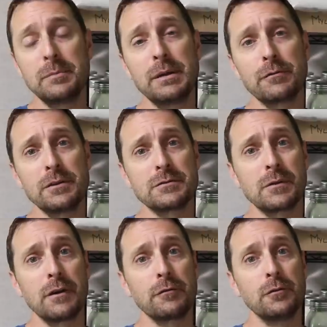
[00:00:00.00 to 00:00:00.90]
to be
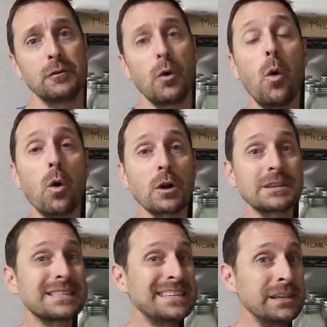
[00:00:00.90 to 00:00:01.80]
freeze-dried food or
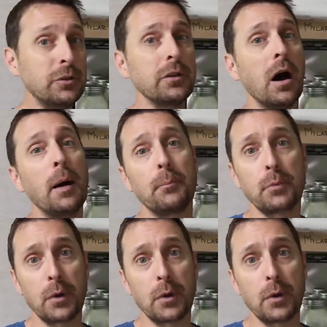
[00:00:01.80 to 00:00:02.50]
sealed up